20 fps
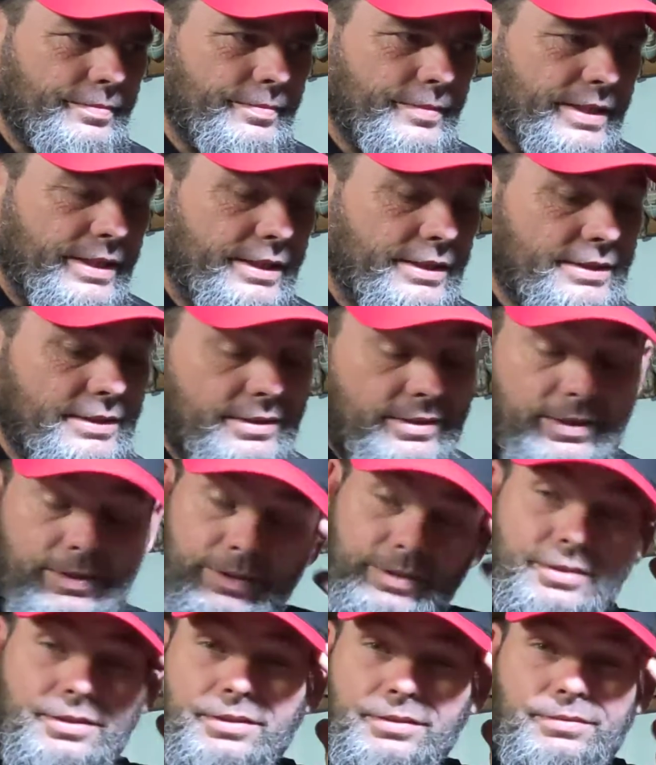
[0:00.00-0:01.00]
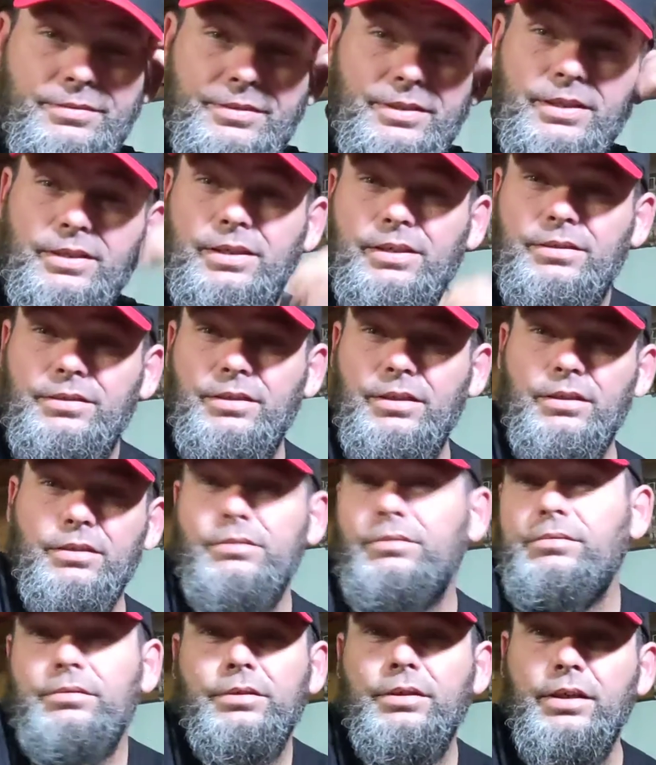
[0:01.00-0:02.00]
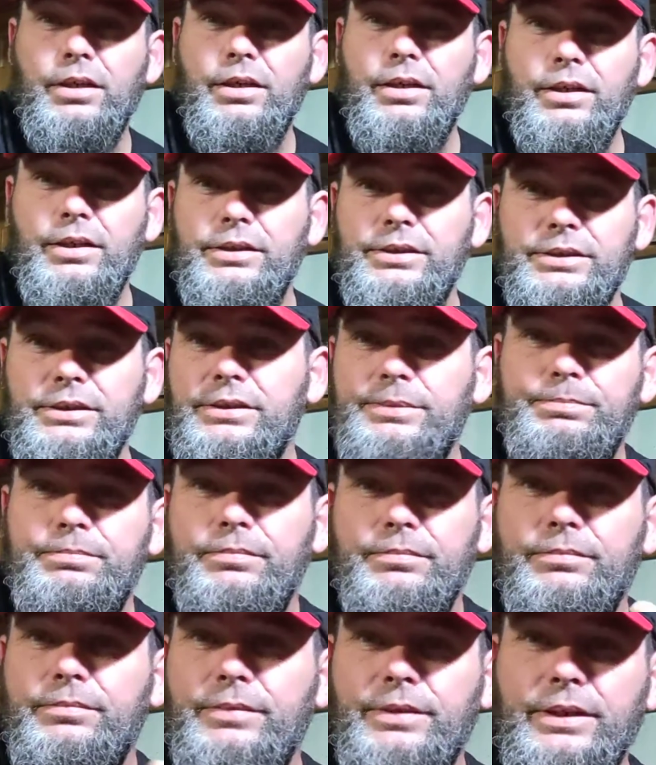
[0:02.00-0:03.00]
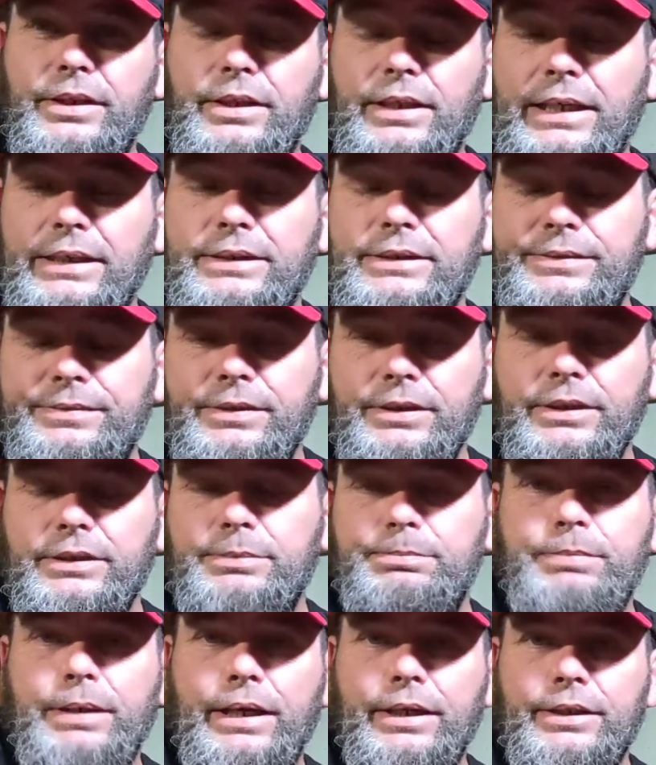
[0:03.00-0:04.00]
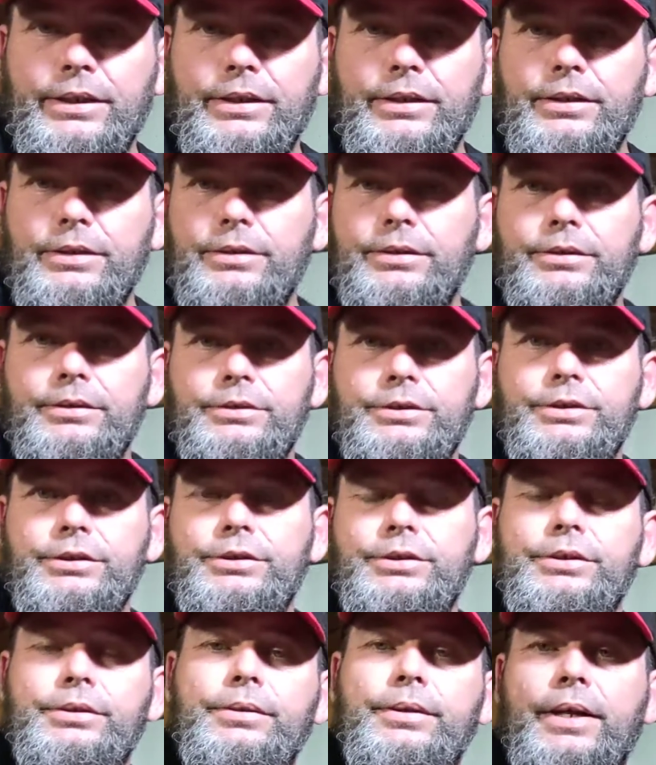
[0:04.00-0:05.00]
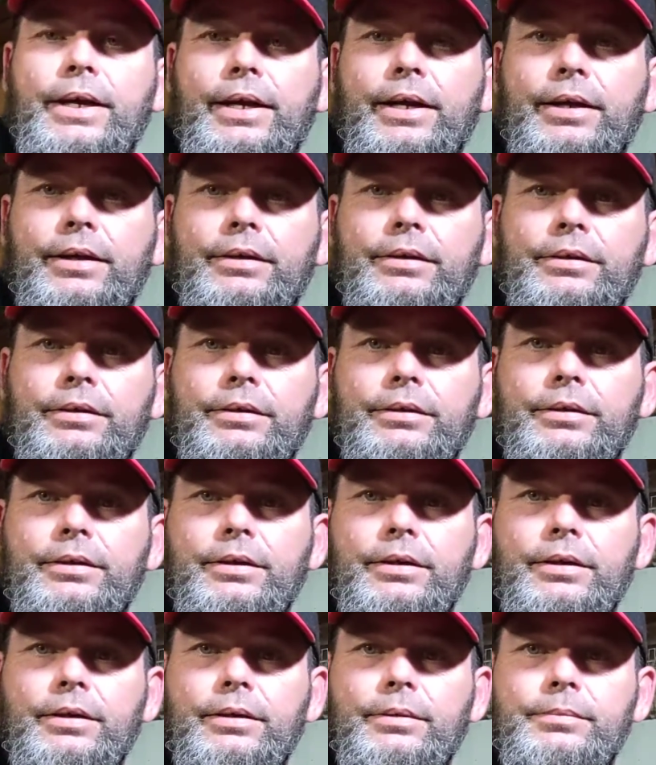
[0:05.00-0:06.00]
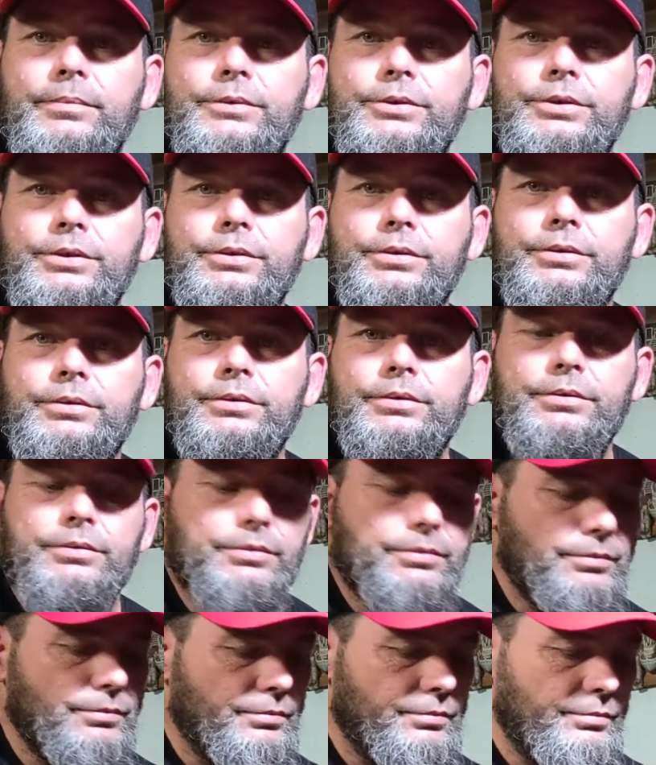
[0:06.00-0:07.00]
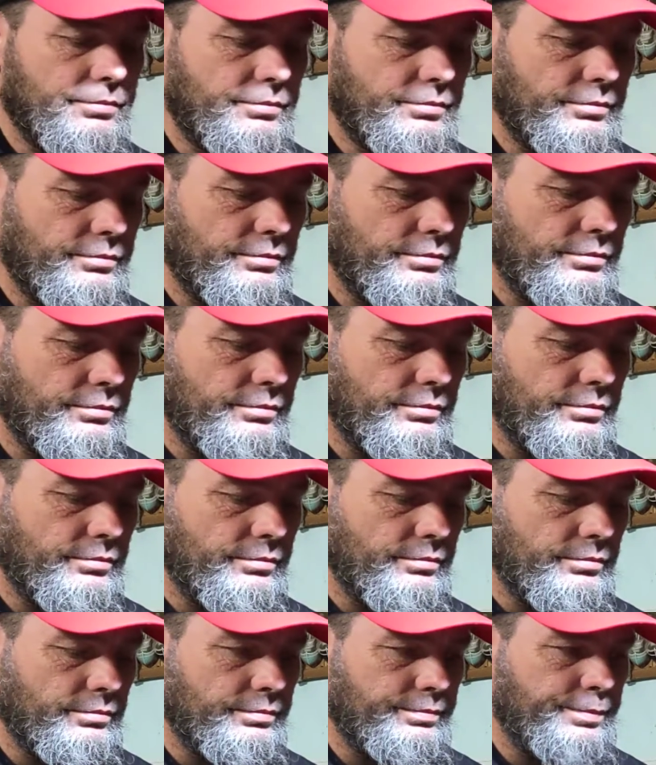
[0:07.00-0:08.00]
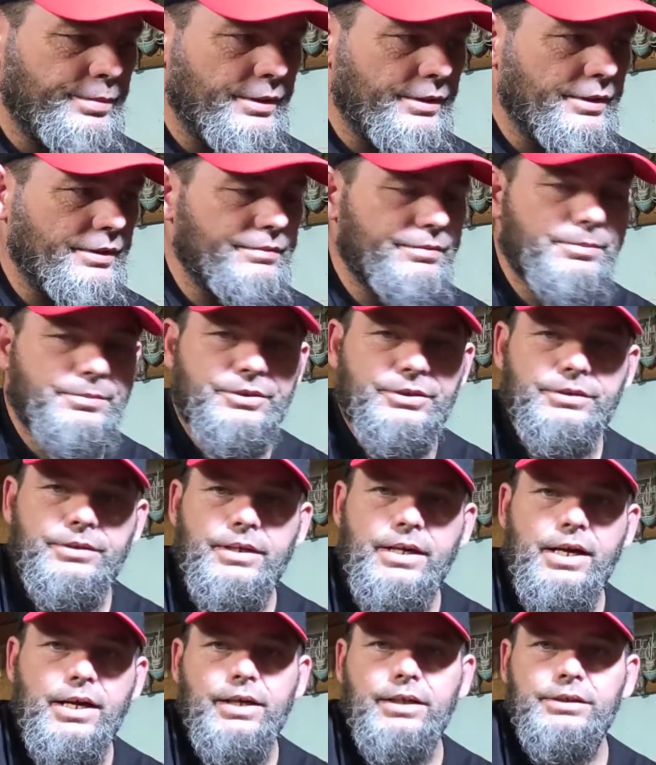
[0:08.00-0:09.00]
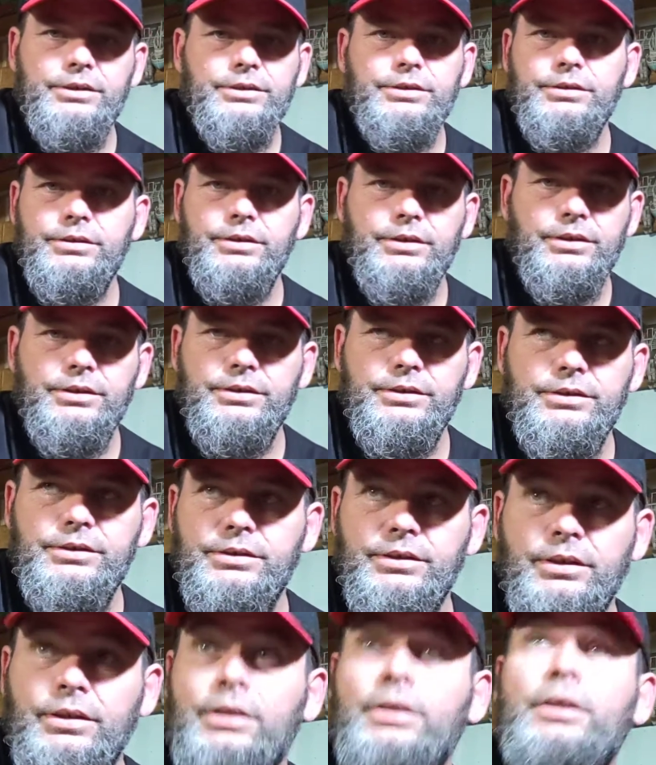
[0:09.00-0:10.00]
I guess, intuitive. I don't know. It's just, I just feel it's better to do that, to build it from scratch. Because